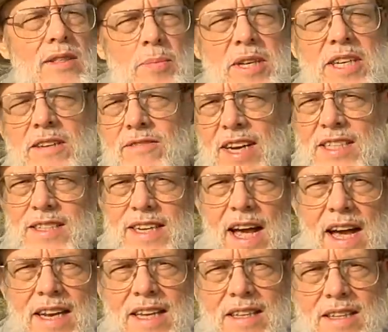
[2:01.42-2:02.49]
has been
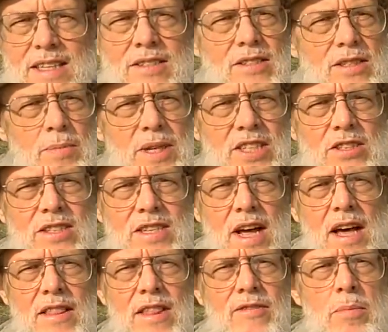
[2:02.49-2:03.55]
investigating the suspicious
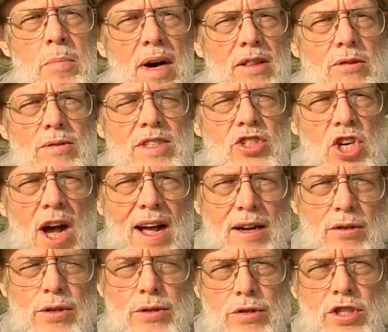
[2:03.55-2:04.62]
death of a mother and
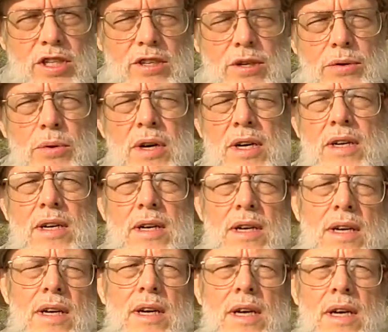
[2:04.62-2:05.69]
child who she knew.
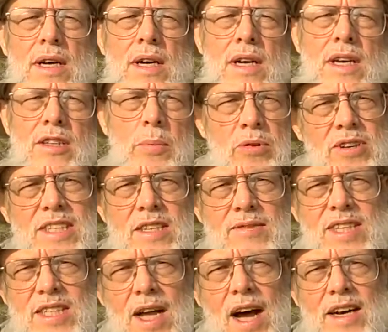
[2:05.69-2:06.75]
The police have
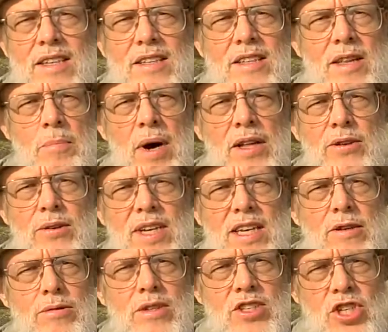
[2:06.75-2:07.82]
decided that the mother
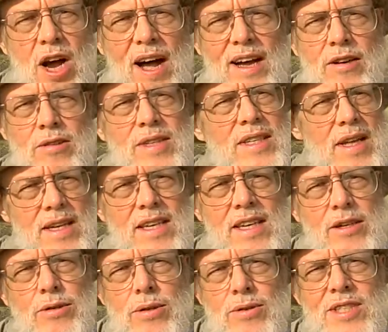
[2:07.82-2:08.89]
killed the child and then
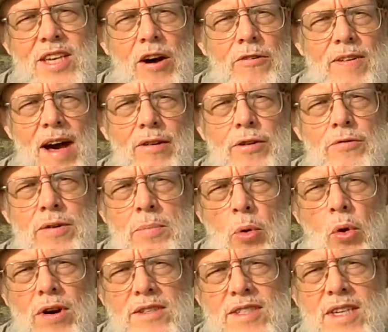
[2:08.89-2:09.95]
killed herself out of
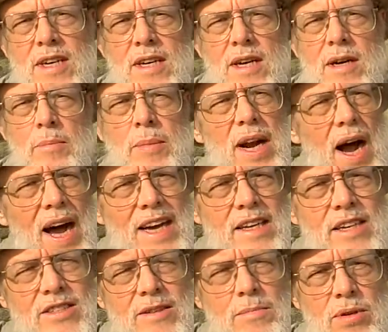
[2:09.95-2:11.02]
remorse, but Ai
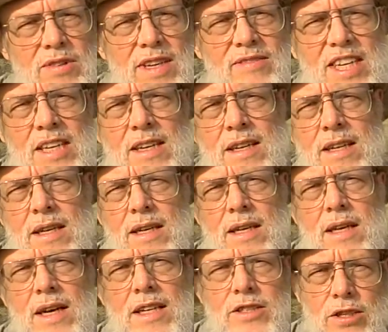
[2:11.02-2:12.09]
doesn't believe it.
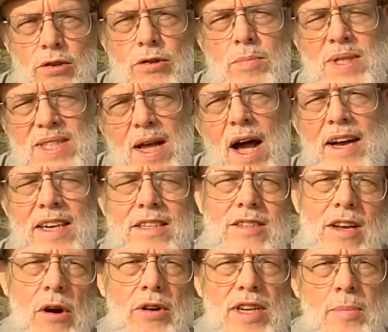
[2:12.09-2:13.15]
And soon Misaki is
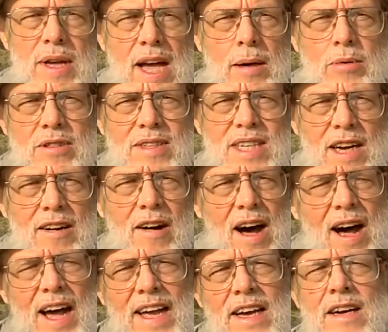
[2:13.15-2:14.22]
going to be able to tell
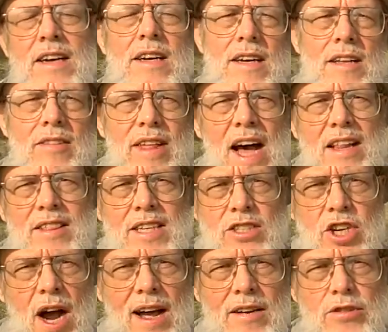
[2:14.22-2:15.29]
Ai that the
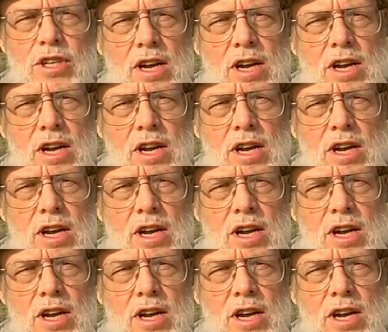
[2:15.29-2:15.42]
child's